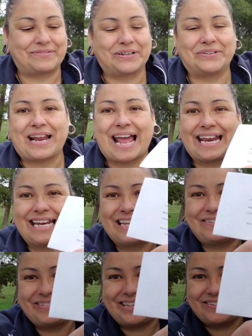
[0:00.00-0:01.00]
I wrote, I
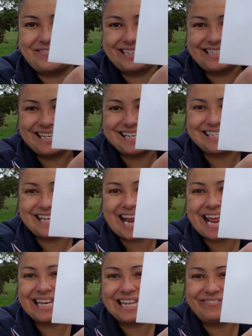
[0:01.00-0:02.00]
love you. And she said,
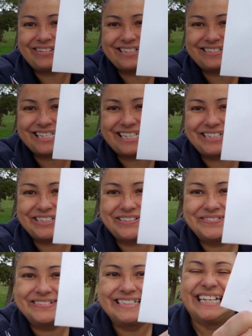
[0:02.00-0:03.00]
I love you
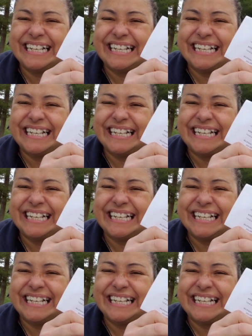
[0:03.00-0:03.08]
too.